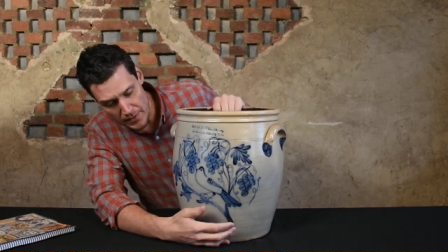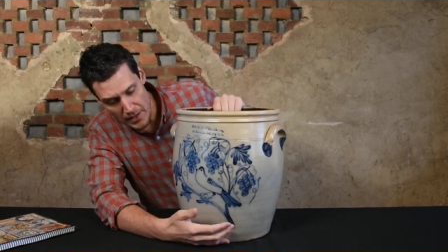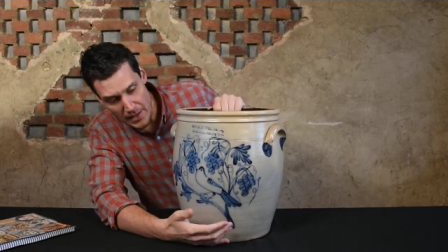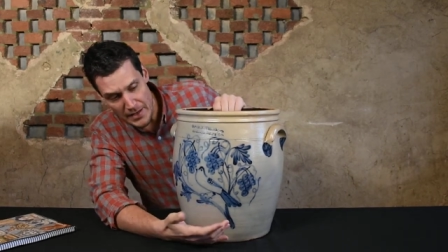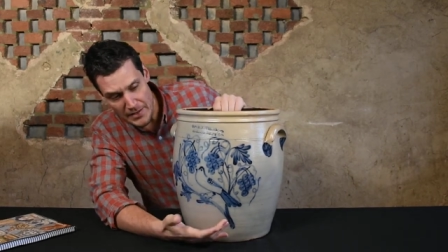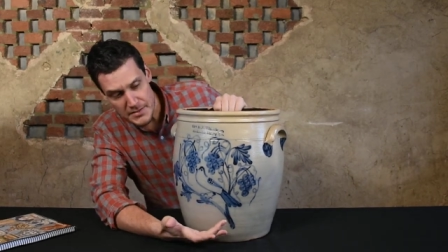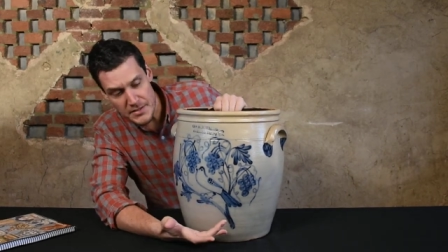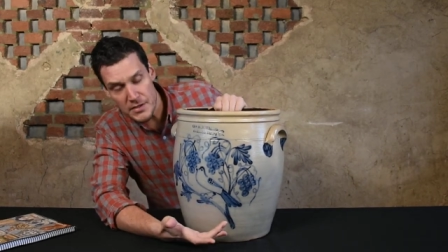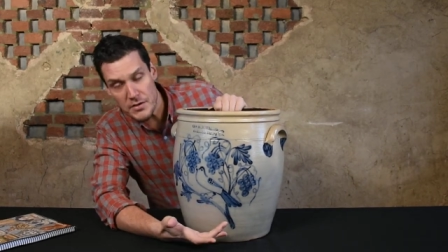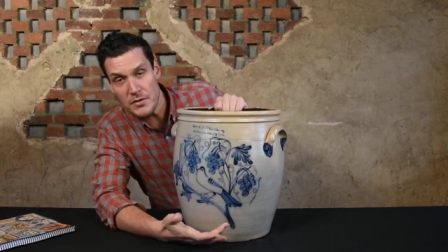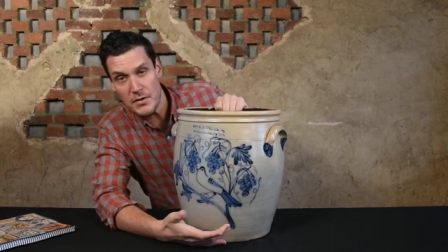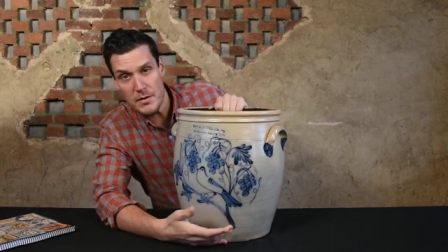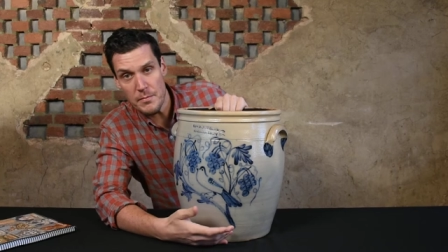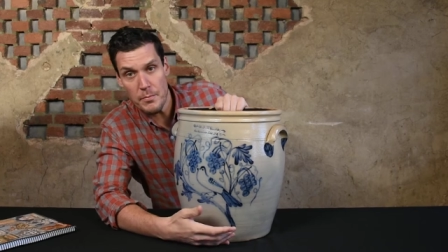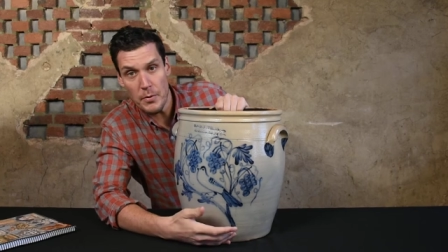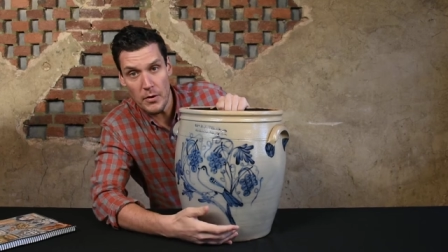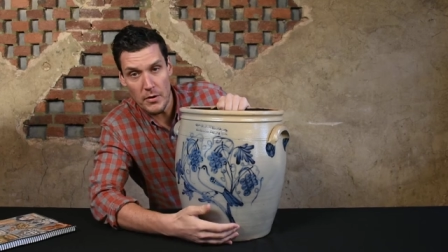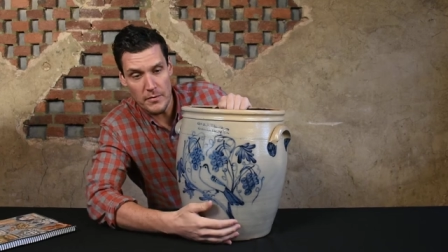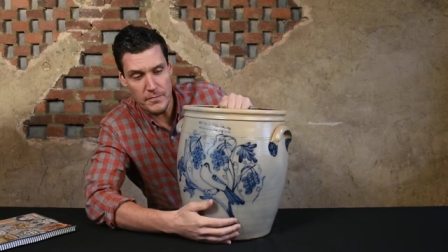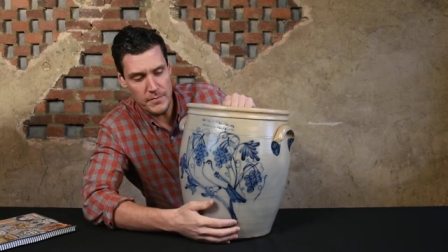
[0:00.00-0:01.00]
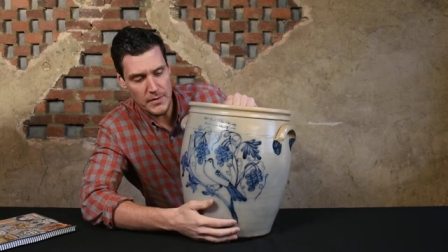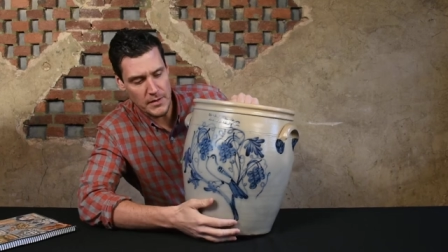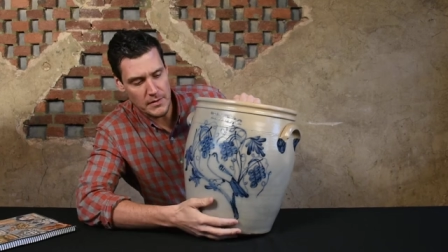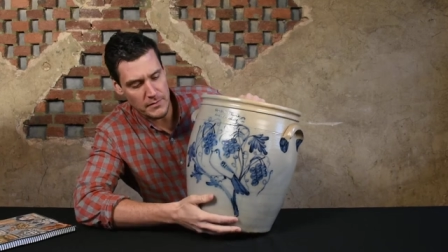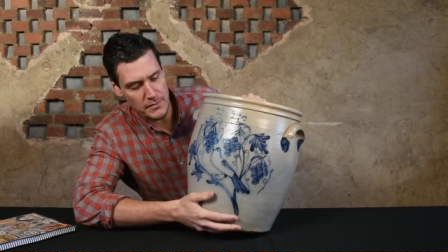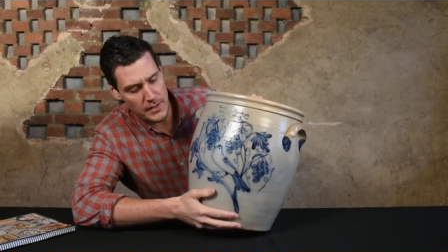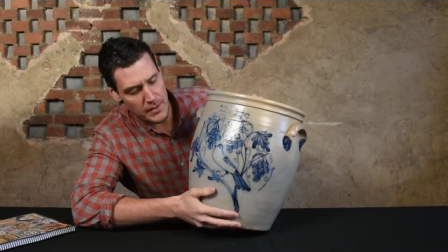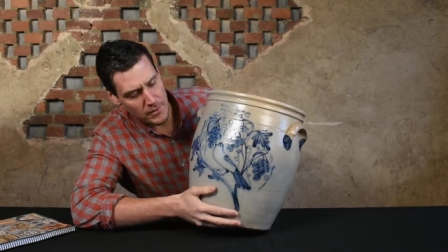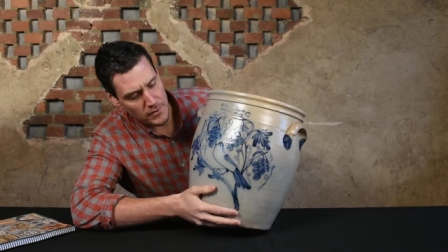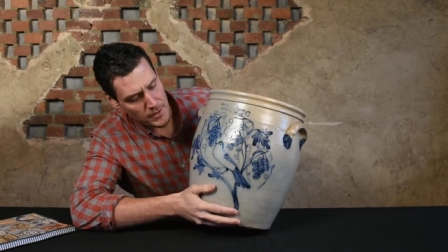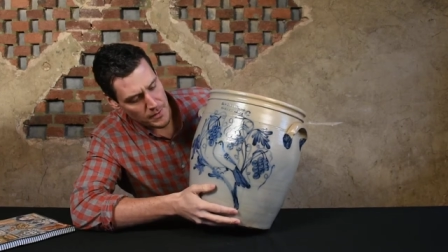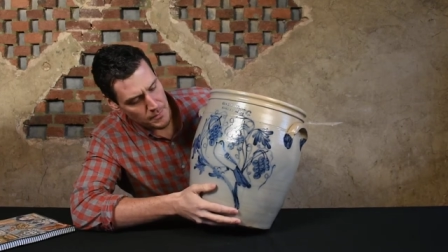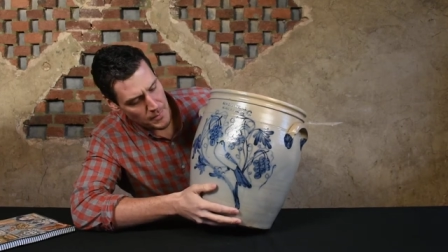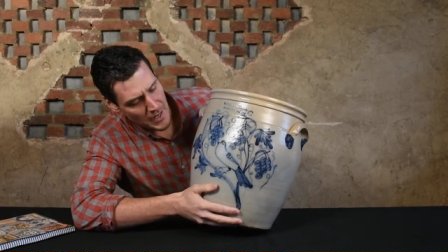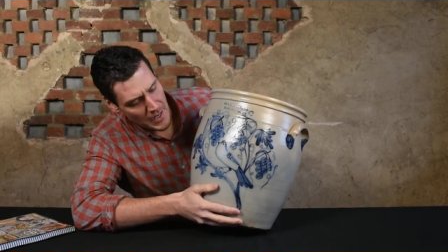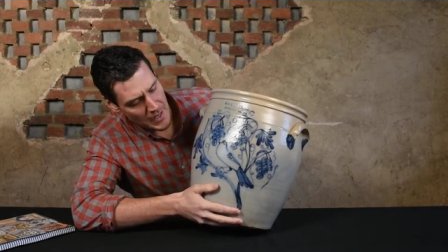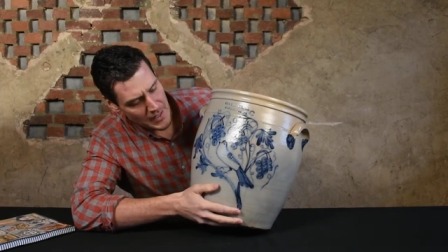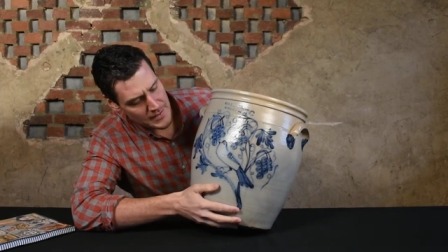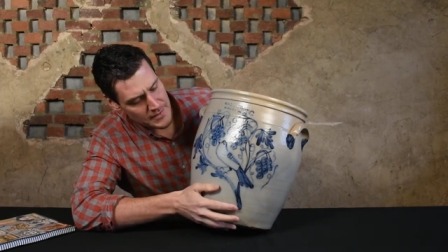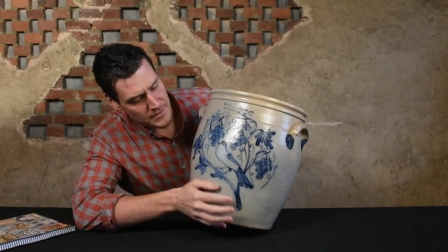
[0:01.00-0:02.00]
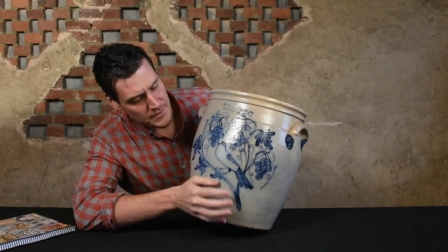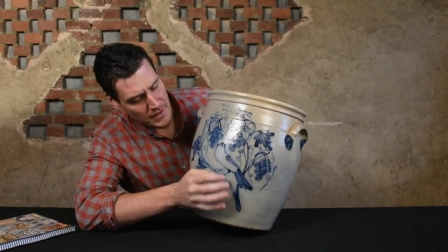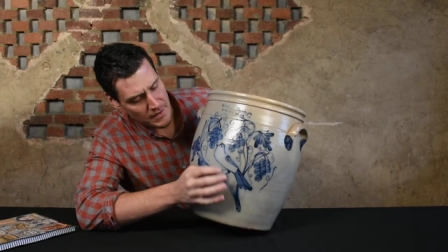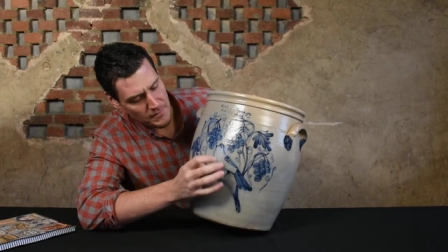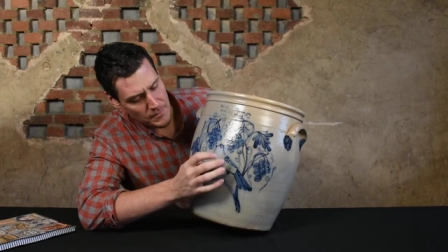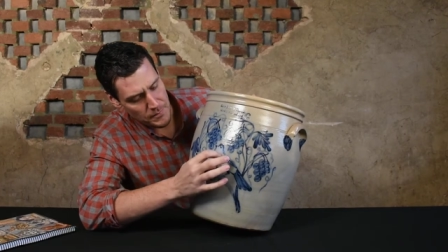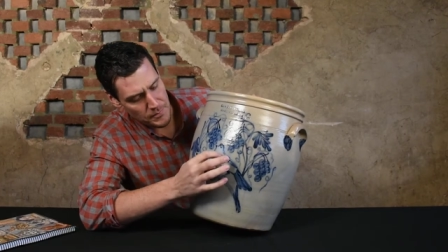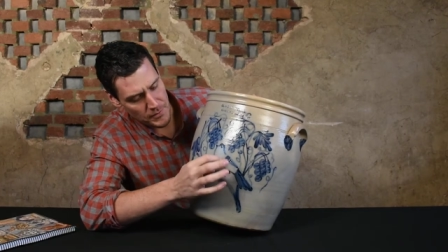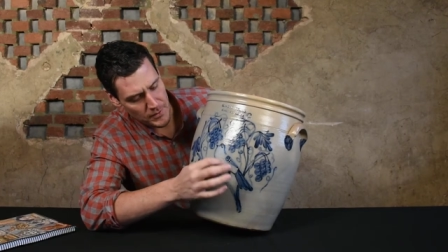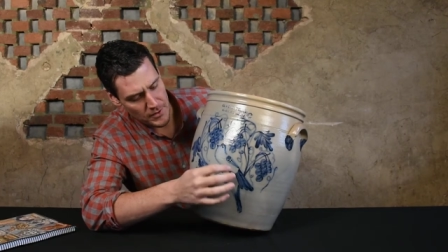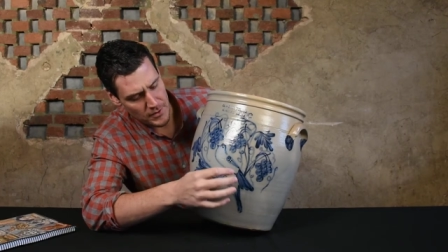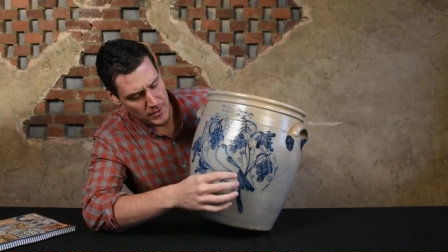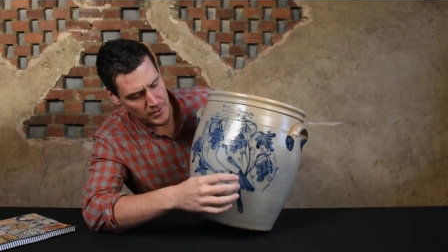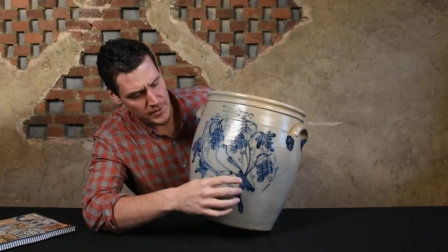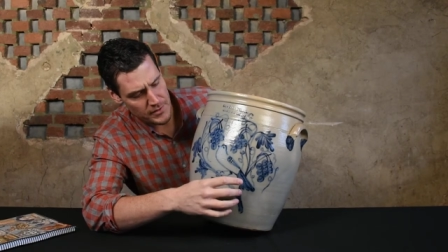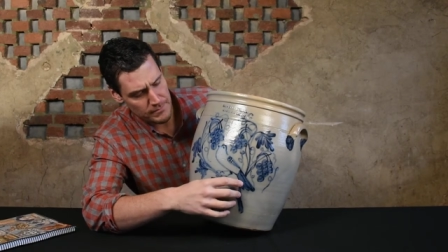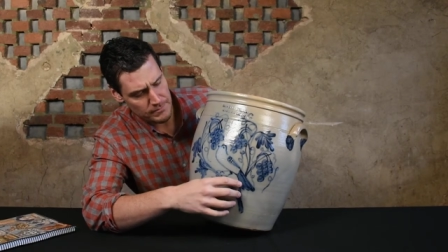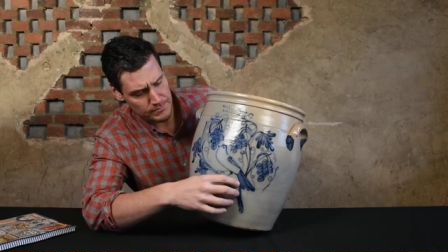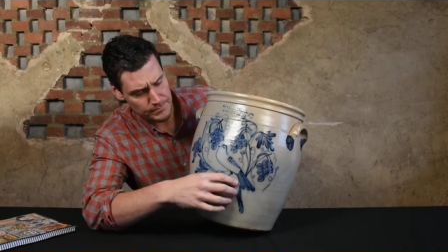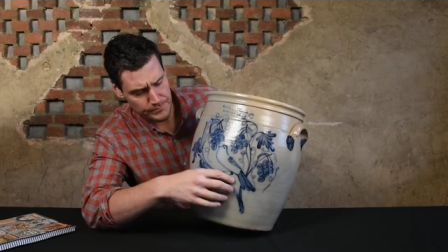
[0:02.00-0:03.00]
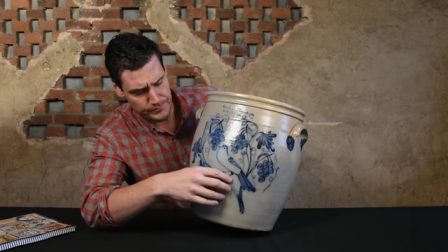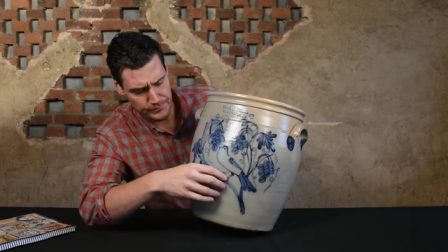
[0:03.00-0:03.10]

executed perfectly on a pot. So you have a bird